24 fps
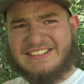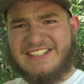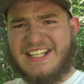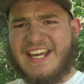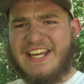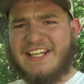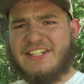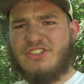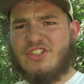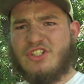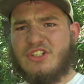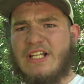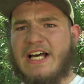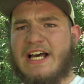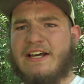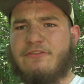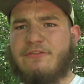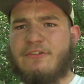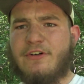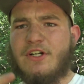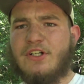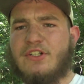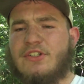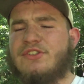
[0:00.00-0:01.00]
day, July
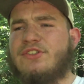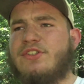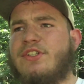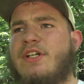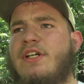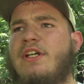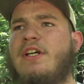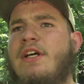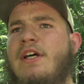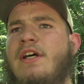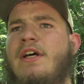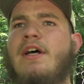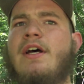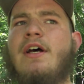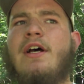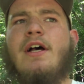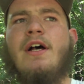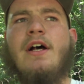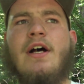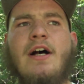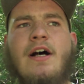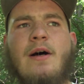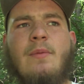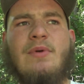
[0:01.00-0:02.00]

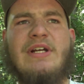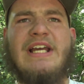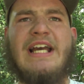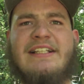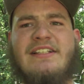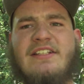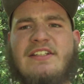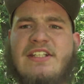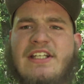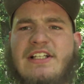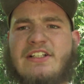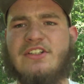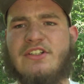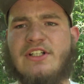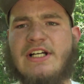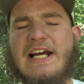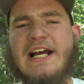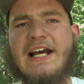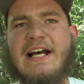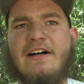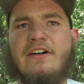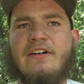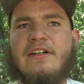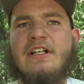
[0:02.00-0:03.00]
1st. We got the tiller
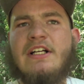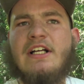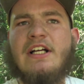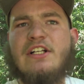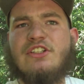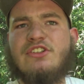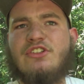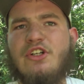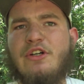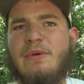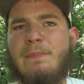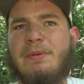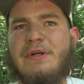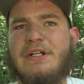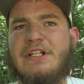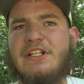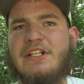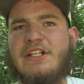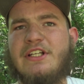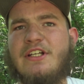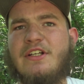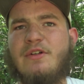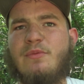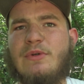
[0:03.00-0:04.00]
out. Doing pretty
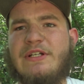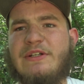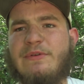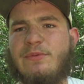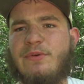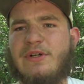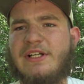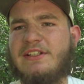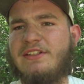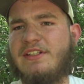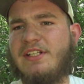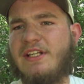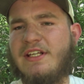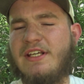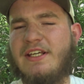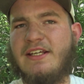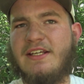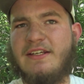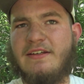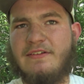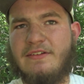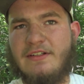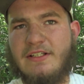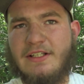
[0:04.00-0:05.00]
good. We rented
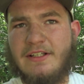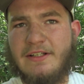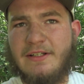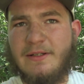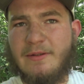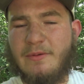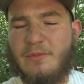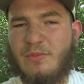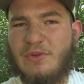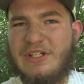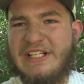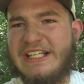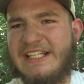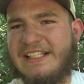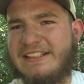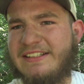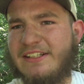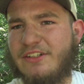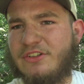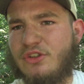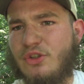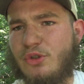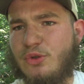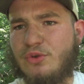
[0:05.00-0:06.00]
it. We get it
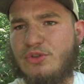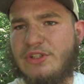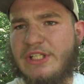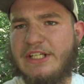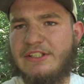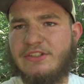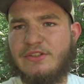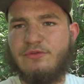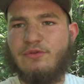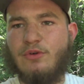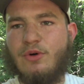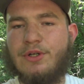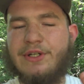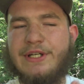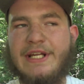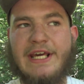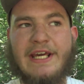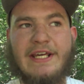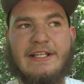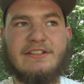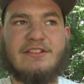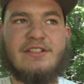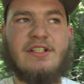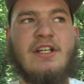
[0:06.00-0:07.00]
till Tuesdays, 4
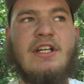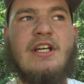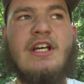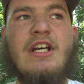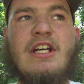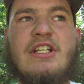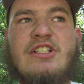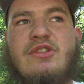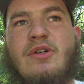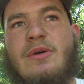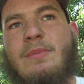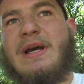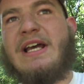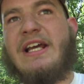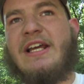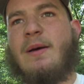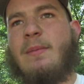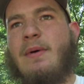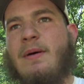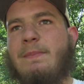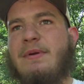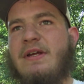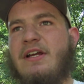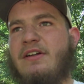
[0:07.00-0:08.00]
days. So we might come
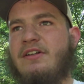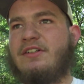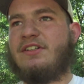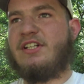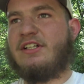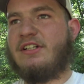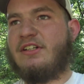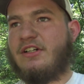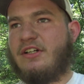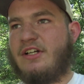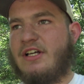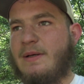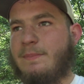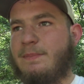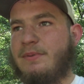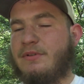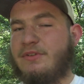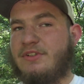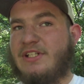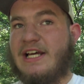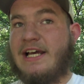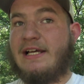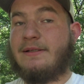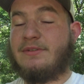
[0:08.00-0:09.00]
up here and till a couple of
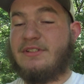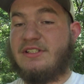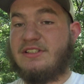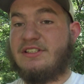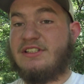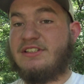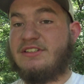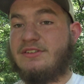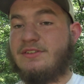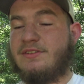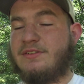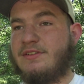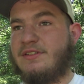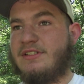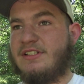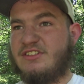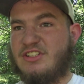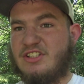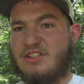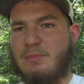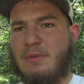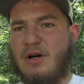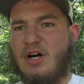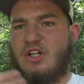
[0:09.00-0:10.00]
times because it's a
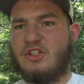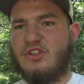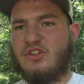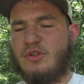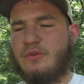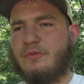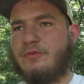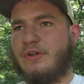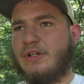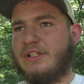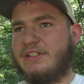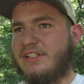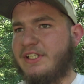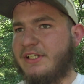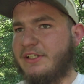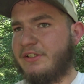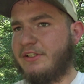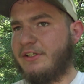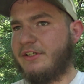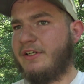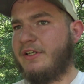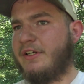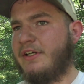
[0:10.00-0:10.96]
small 2-foot tiller.